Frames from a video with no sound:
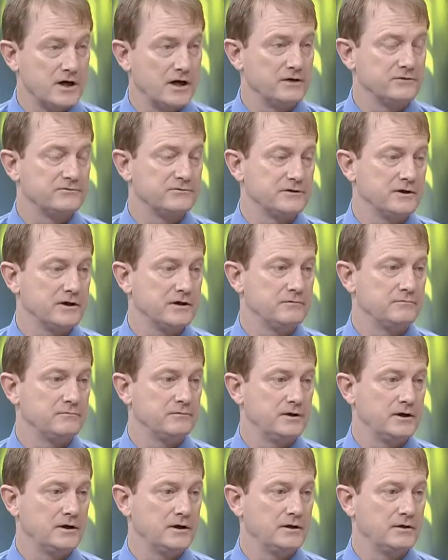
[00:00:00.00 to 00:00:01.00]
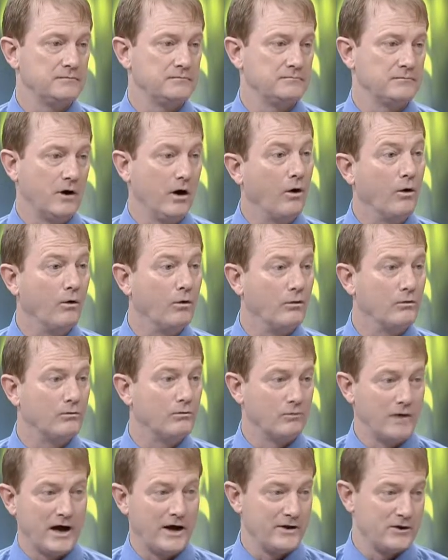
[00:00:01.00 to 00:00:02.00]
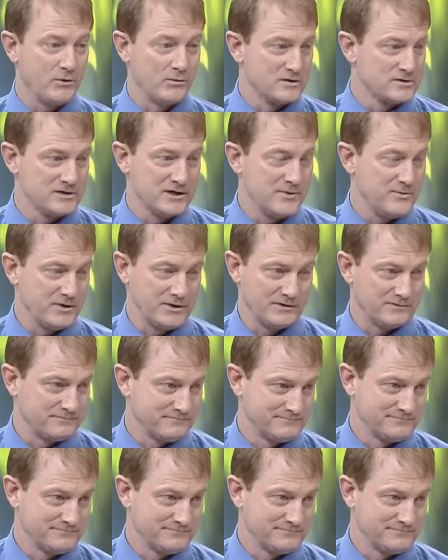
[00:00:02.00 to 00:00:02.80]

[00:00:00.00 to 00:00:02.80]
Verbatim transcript: Yujang's uh, Oh, While You Were Sleeping.